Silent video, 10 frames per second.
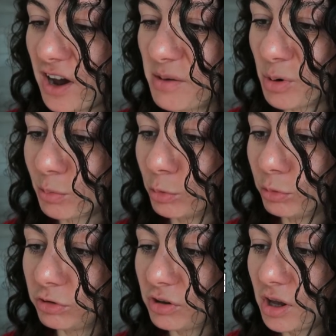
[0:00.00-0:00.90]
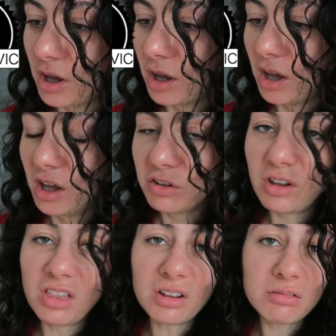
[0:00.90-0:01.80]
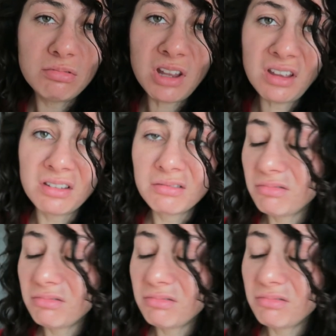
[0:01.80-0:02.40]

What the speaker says: fiber mousse. So I thought, nah.